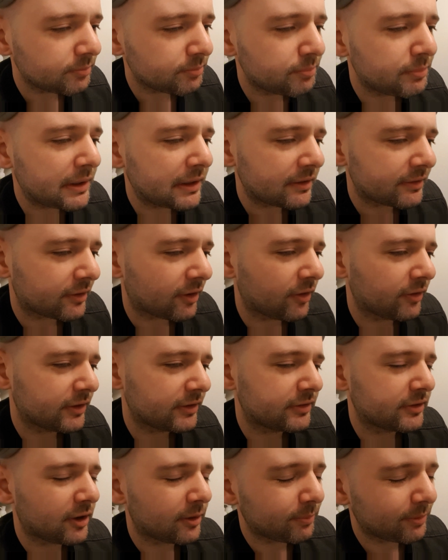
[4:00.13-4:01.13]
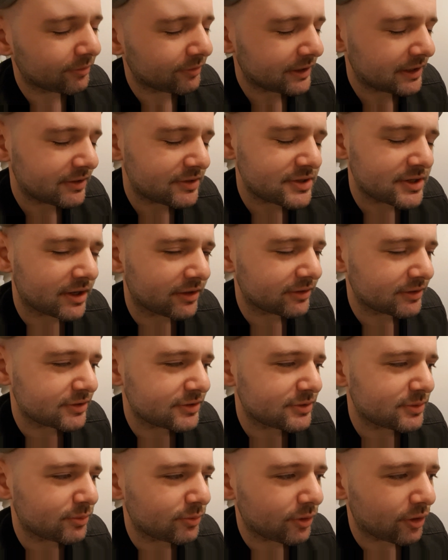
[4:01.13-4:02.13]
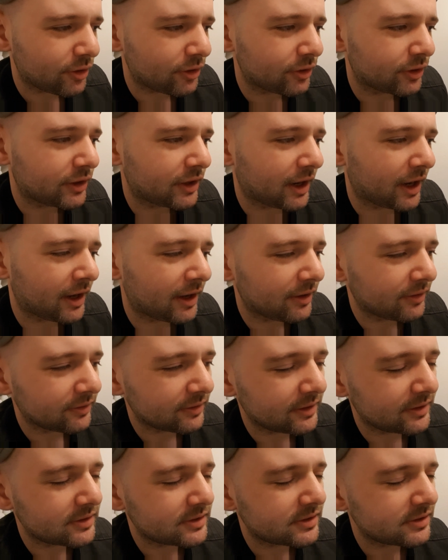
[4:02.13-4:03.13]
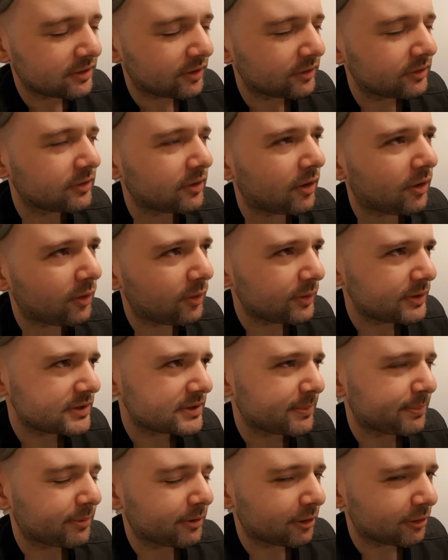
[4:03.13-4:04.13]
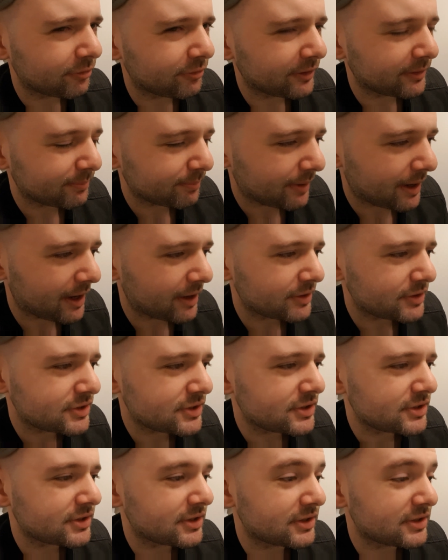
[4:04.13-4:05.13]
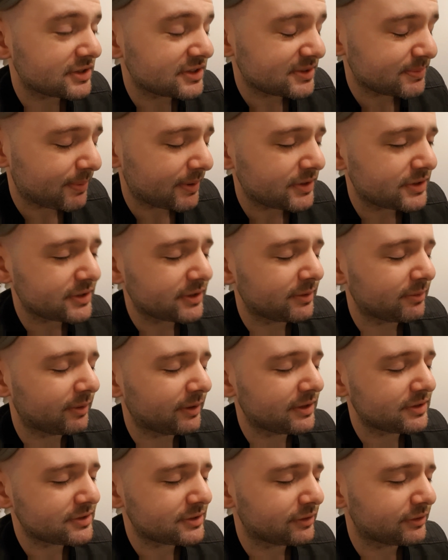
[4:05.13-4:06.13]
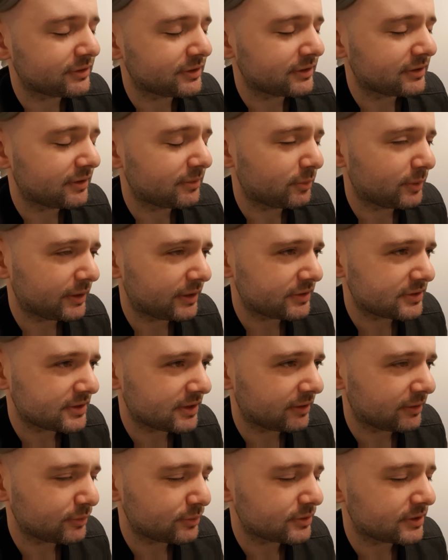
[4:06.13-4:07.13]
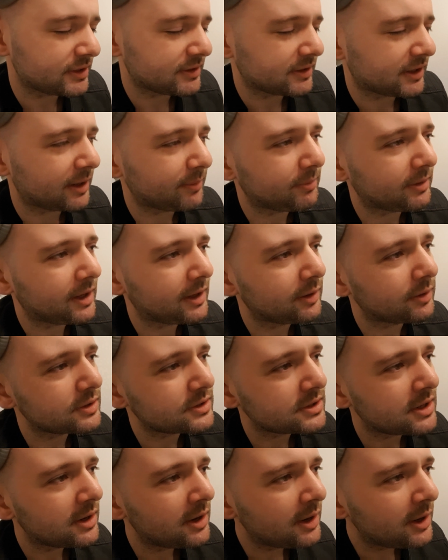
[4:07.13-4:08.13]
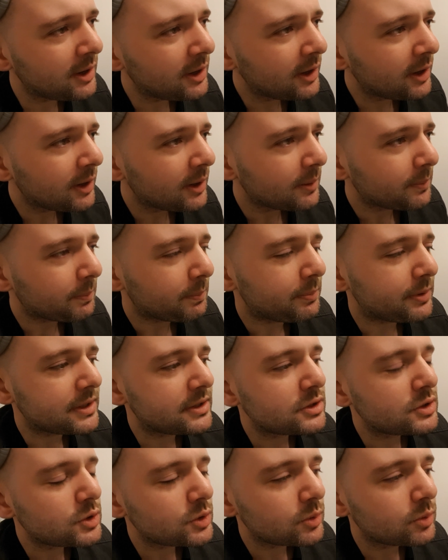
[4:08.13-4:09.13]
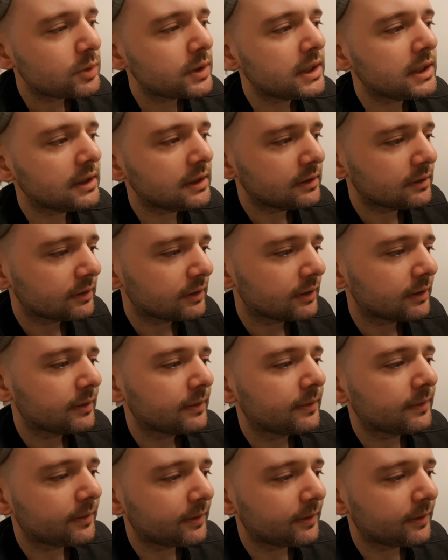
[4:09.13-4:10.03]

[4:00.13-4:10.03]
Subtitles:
built on top of each other's work, and there's not always a perfect match, especially when it's a loosely typed language, between